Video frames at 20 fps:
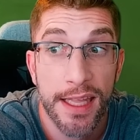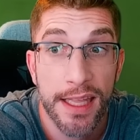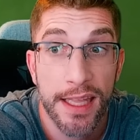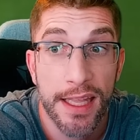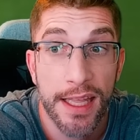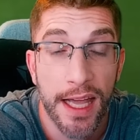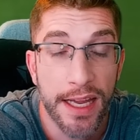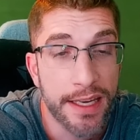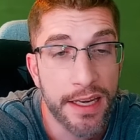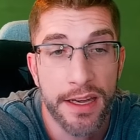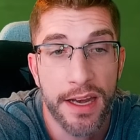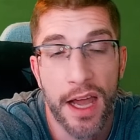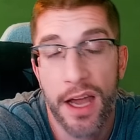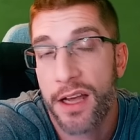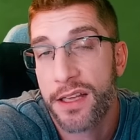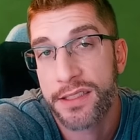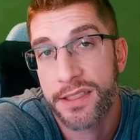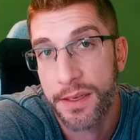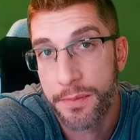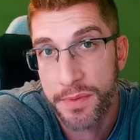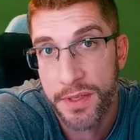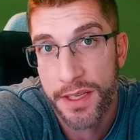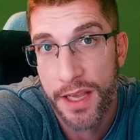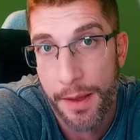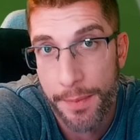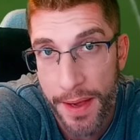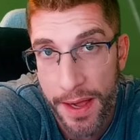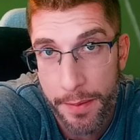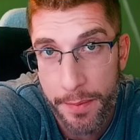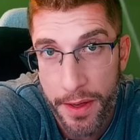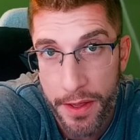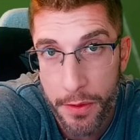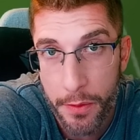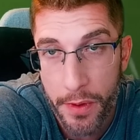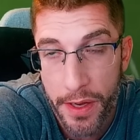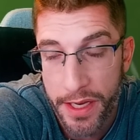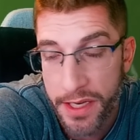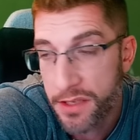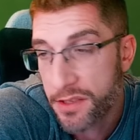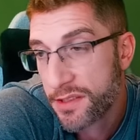I didn't ask him to come out, by the
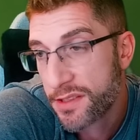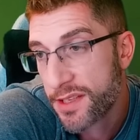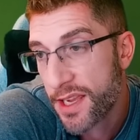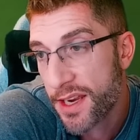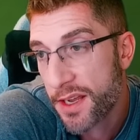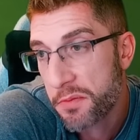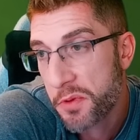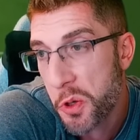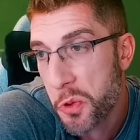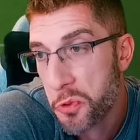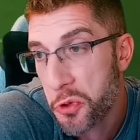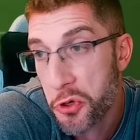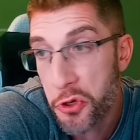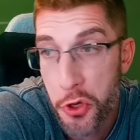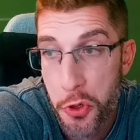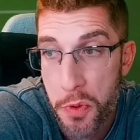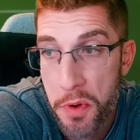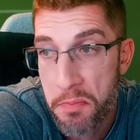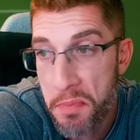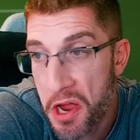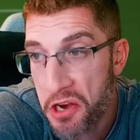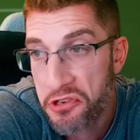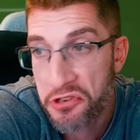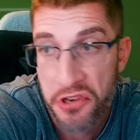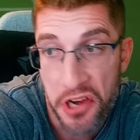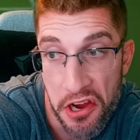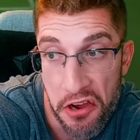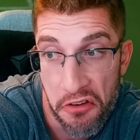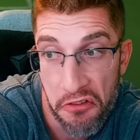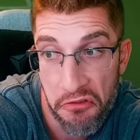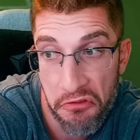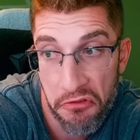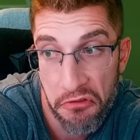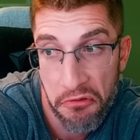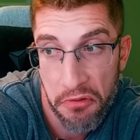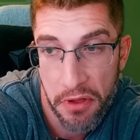way. He just said, I'm going to do it myself.